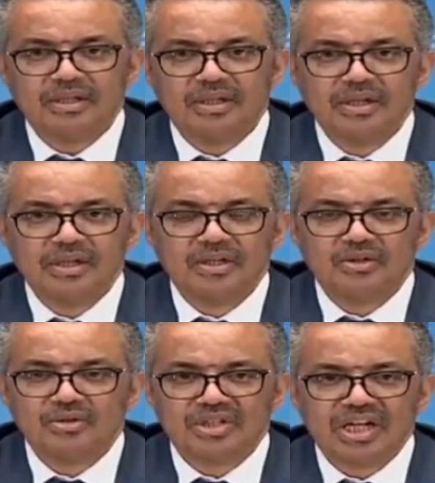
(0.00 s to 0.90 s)
to
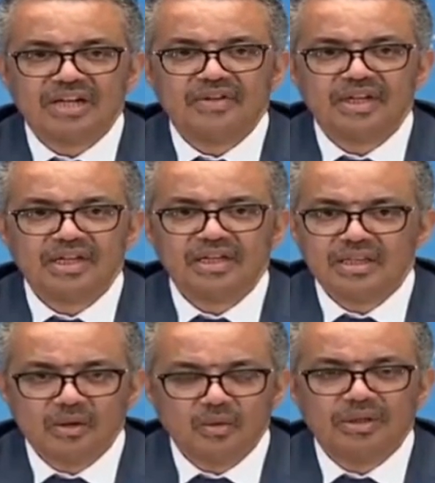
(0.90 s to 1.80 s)
serving the
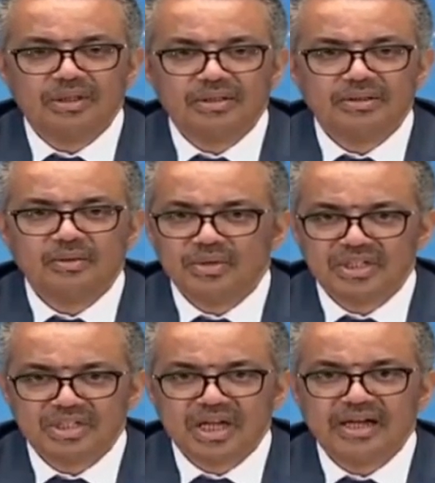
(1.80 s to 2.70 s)
world with
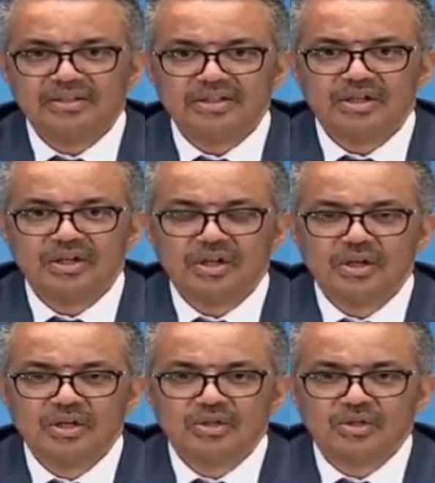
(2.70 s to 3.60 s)
science,
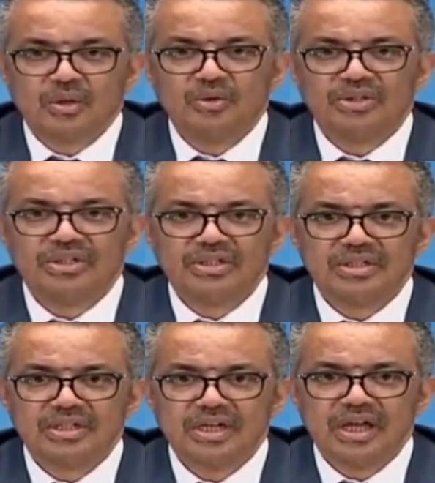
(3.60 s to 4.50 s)
solutions,
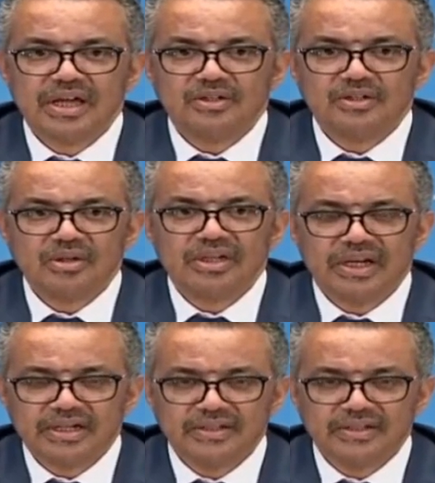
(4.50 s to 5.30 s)
and solidarity.